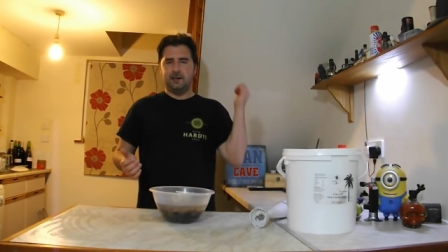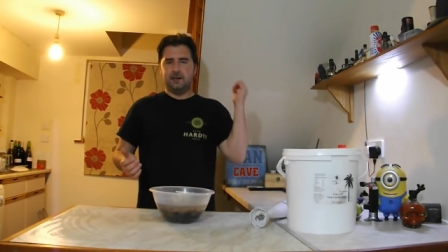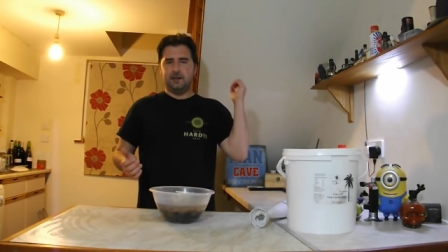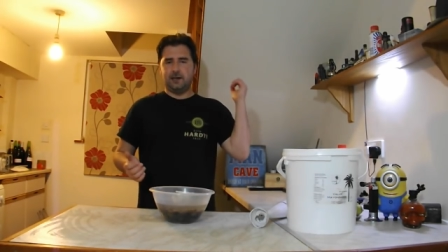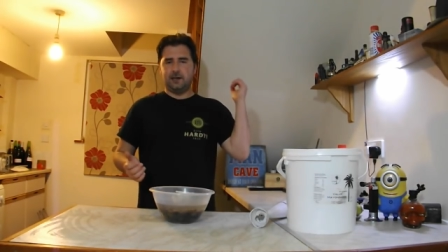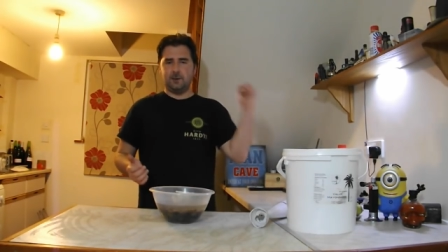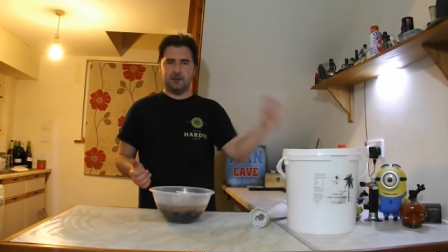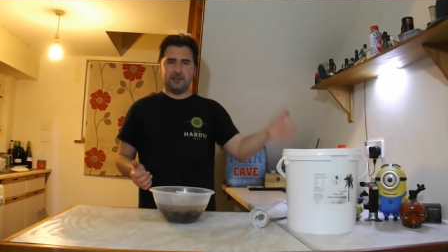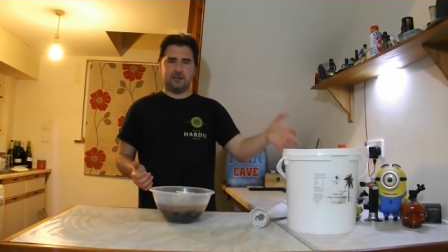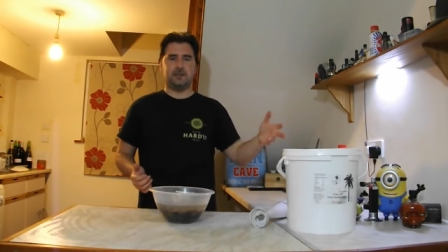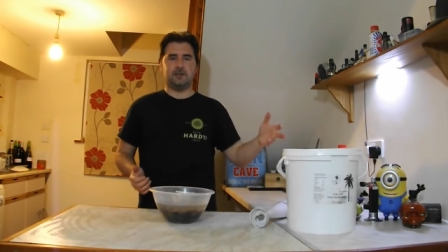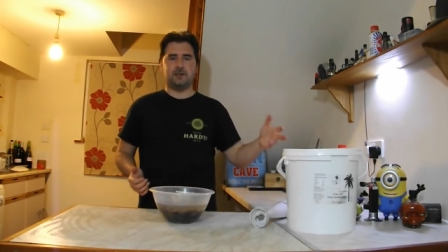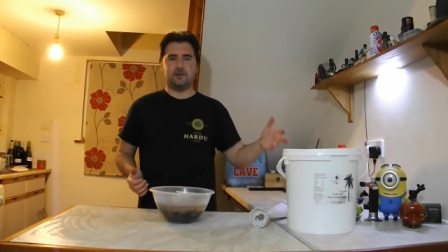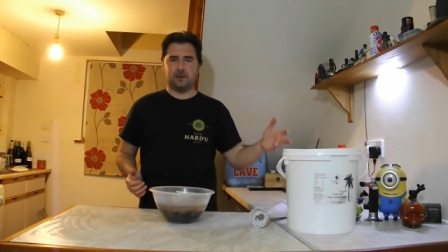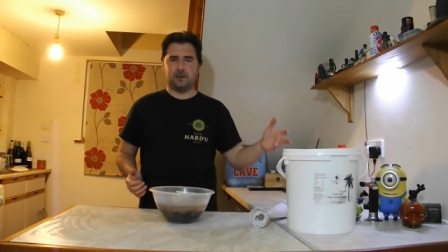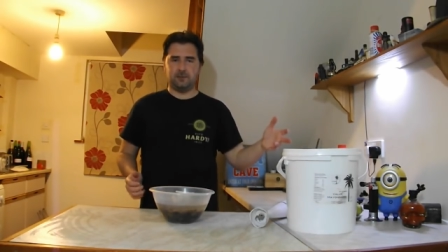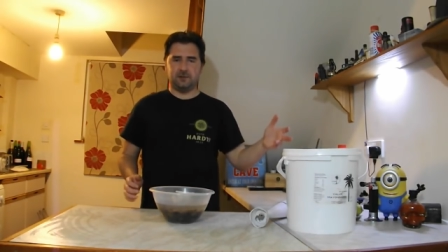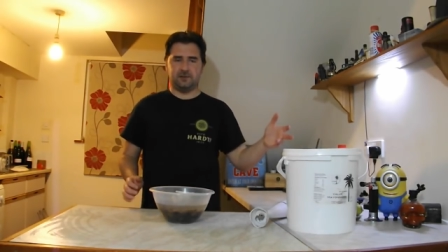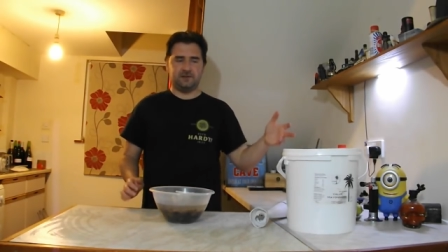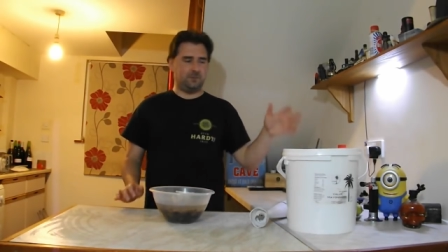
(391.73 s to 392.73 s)
I went to the
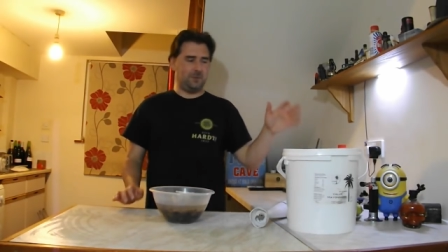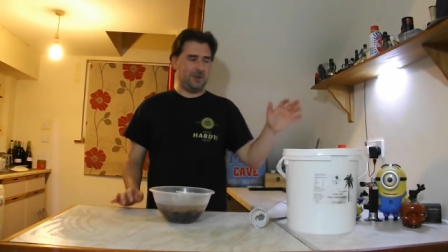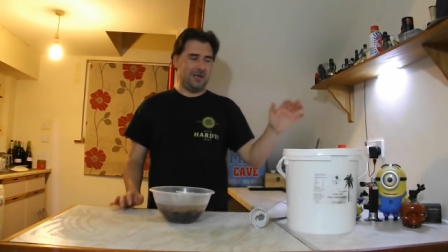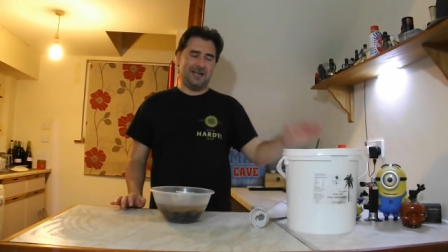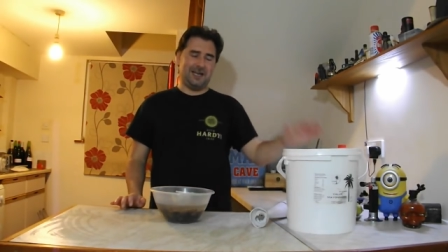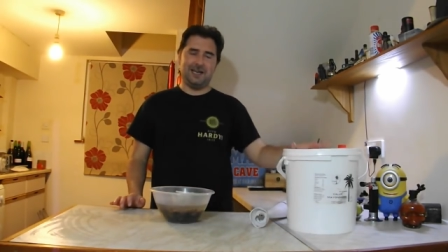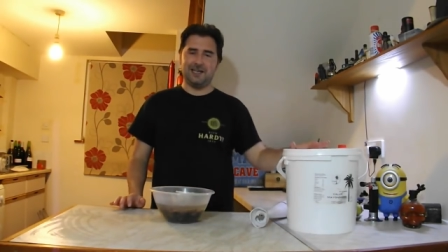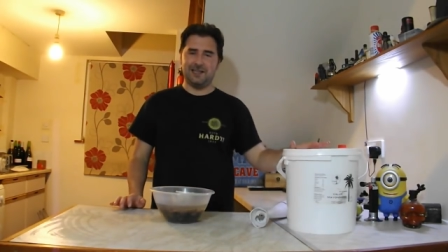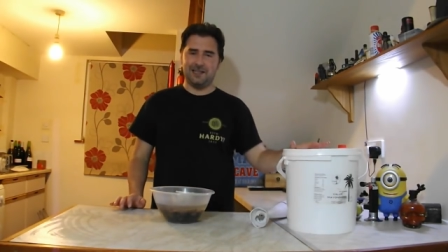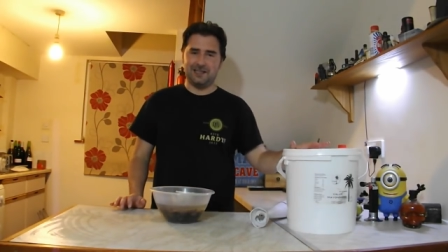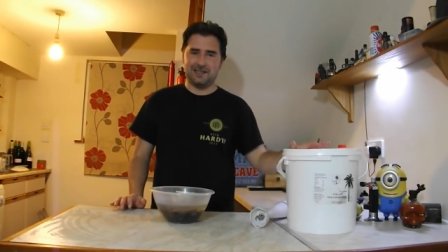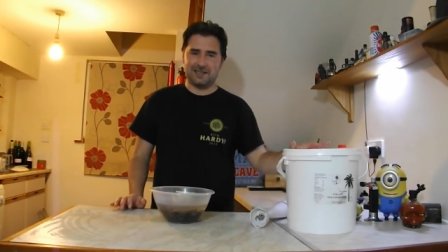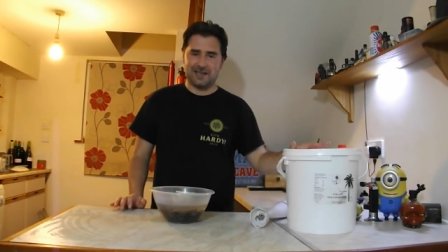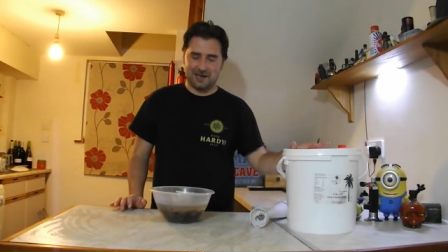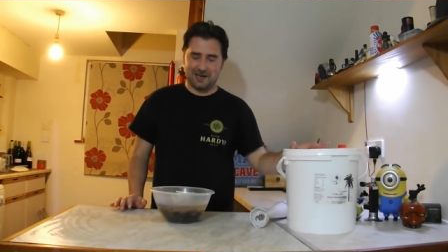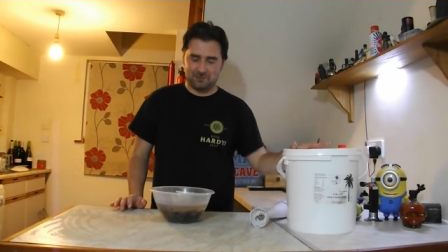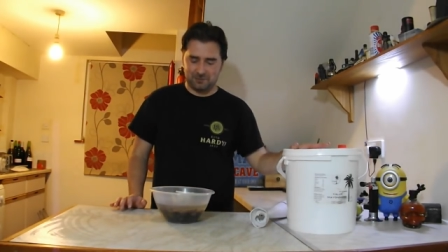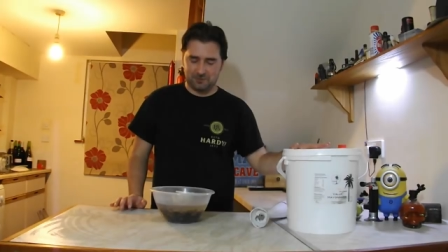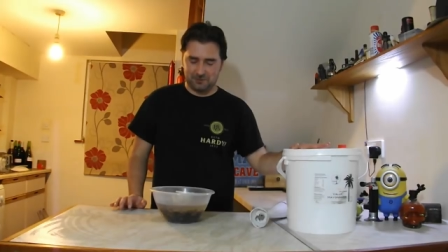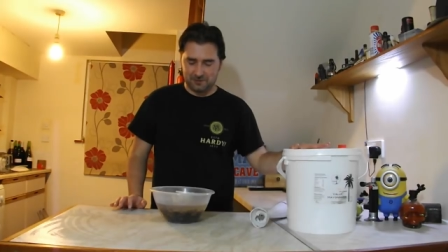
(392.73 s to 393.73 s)
trouble of picking these
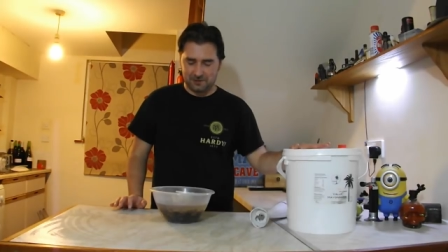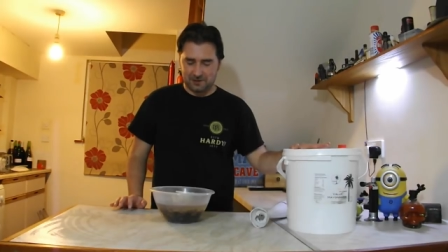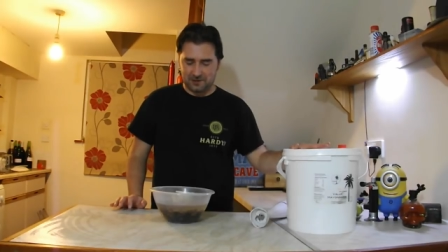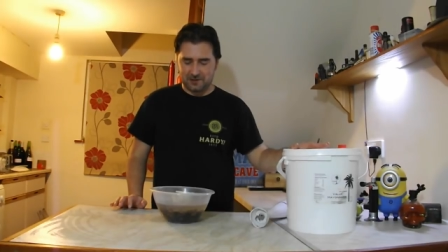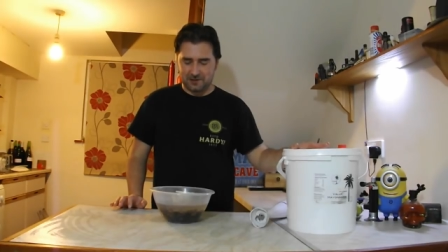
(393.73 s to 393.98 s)
apples,